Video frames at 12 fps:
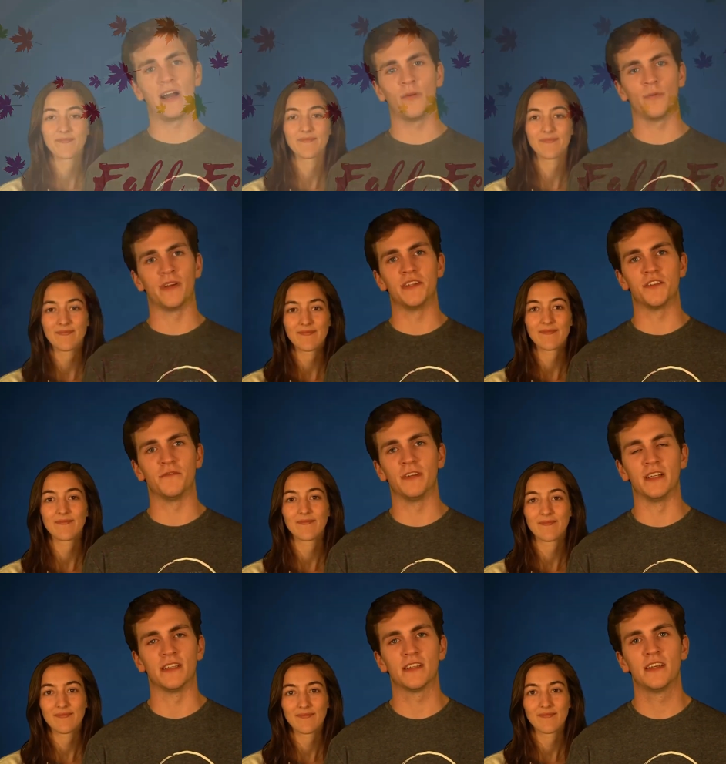Speaker 1: outreach
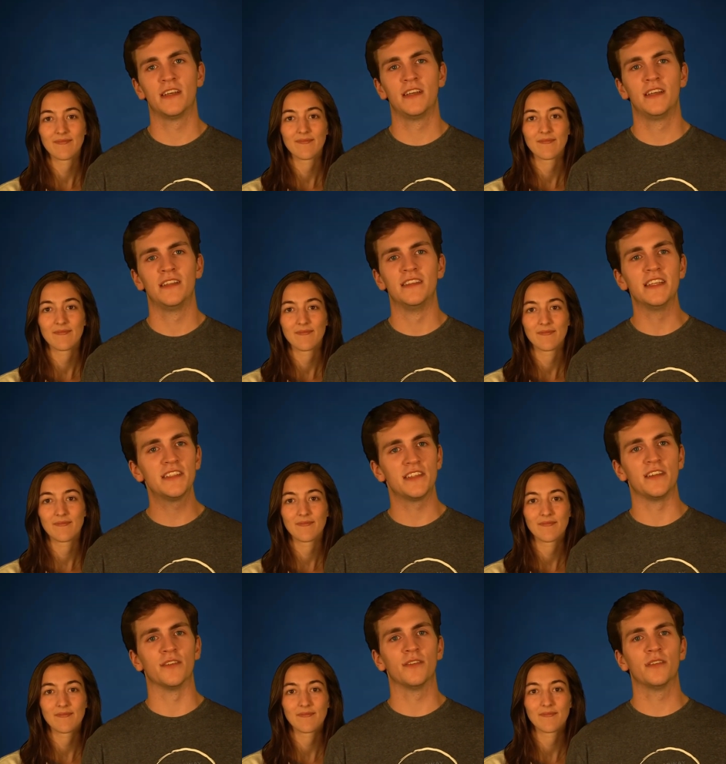event.
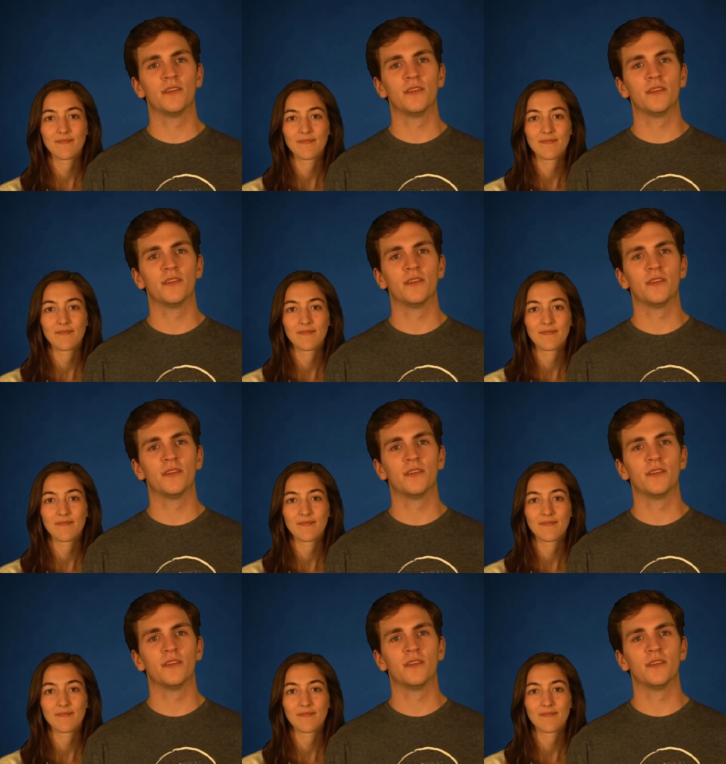This year,